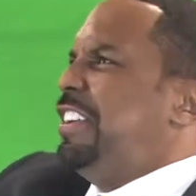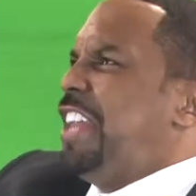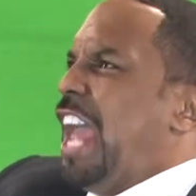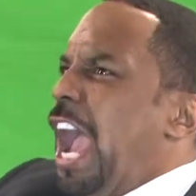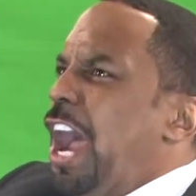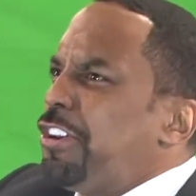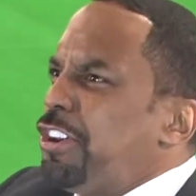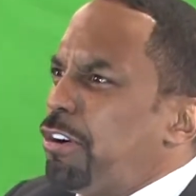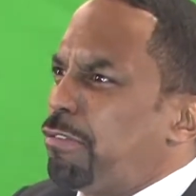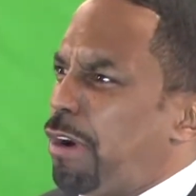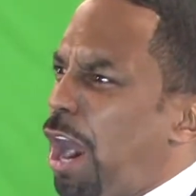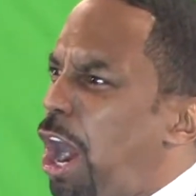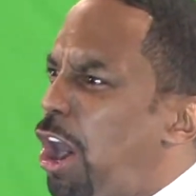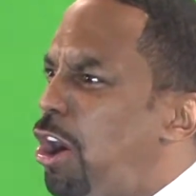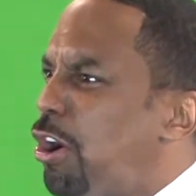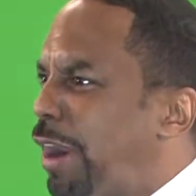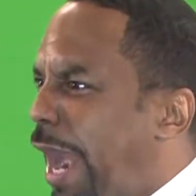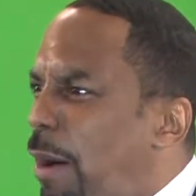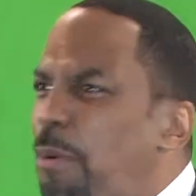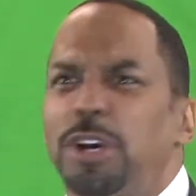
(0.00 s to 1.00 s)
down the road.
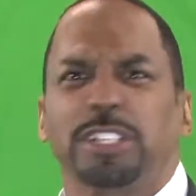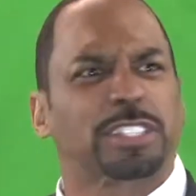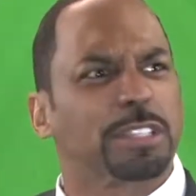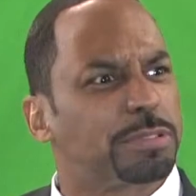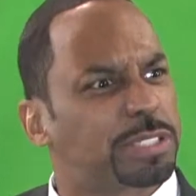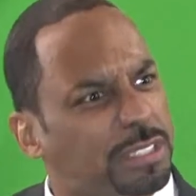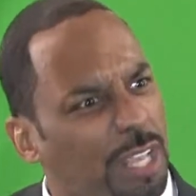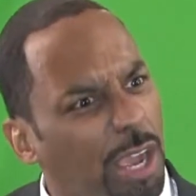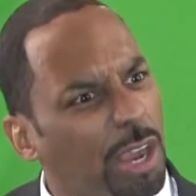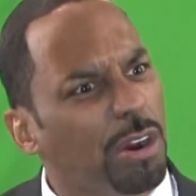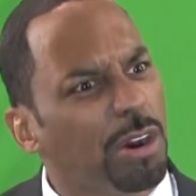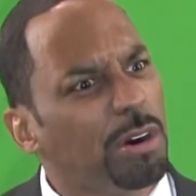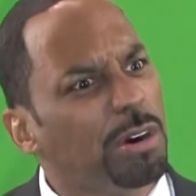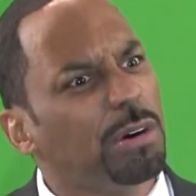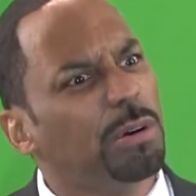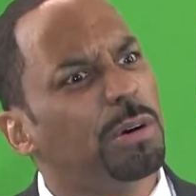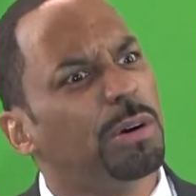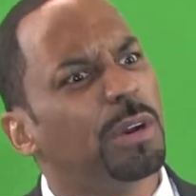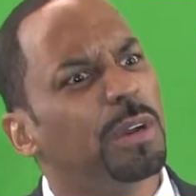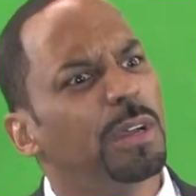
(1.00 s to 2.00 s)
I want some
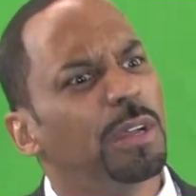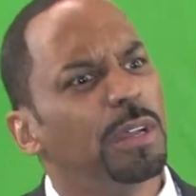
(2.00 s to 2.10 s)
stew.